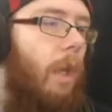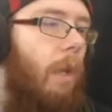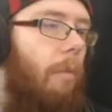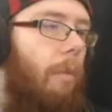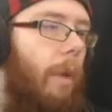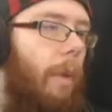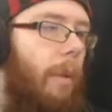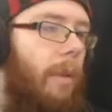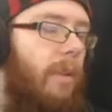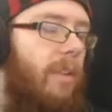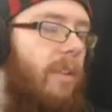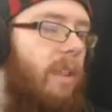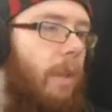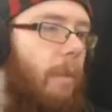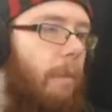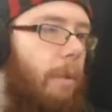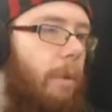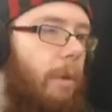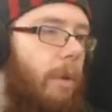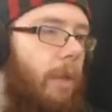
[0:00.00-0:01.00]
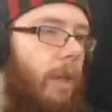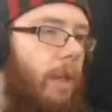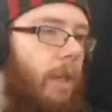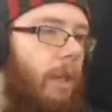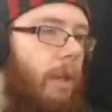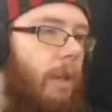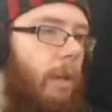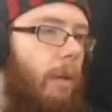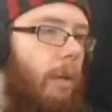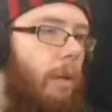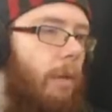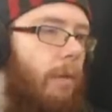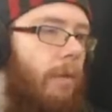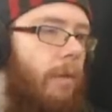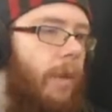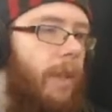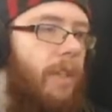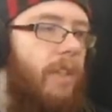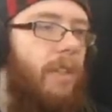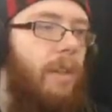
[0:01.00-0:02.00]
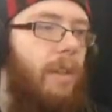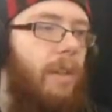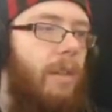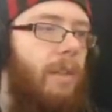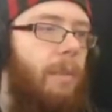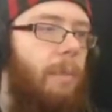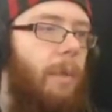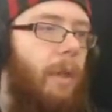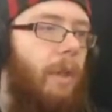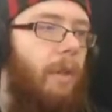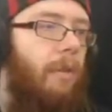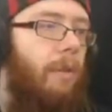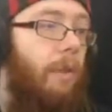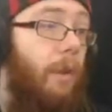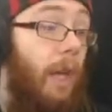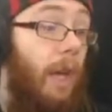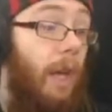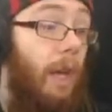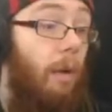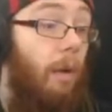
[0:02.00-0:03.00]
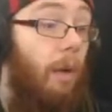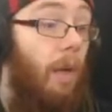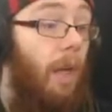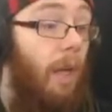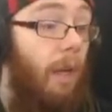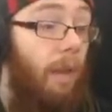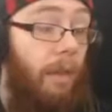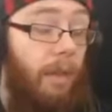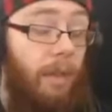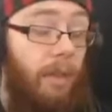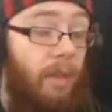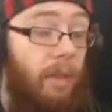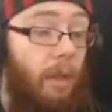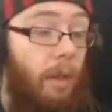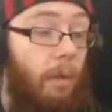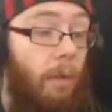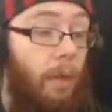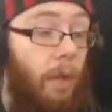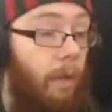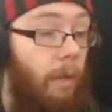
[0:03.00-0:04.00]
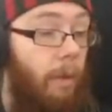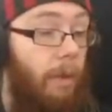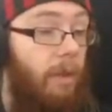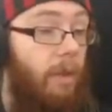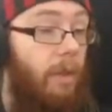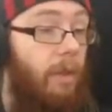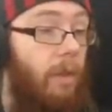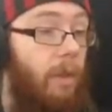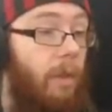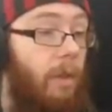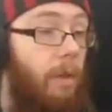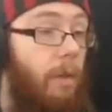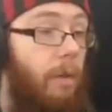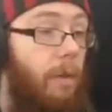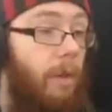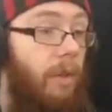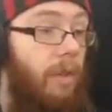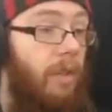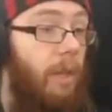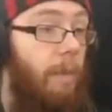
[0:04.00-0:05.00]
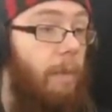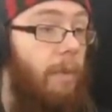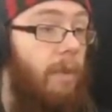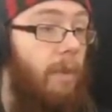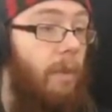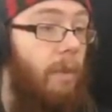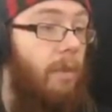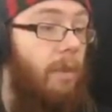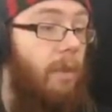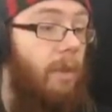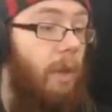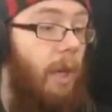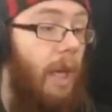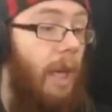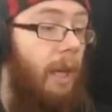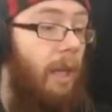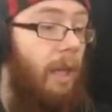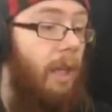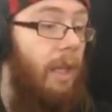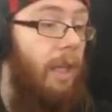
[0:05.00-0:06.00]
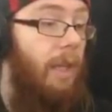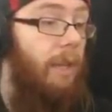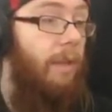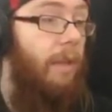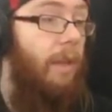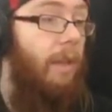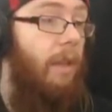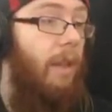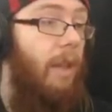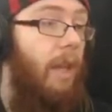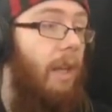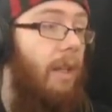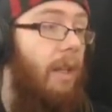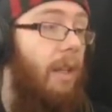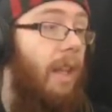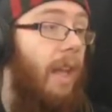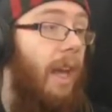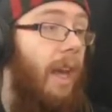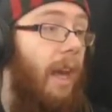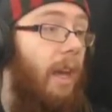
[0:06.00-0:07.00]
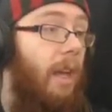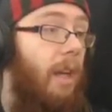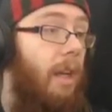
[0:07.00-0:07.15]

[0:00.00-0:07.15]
Maybe at some point I'll fix this, but for now, this is not what I wanted to do this episode. So I'll leave it at that.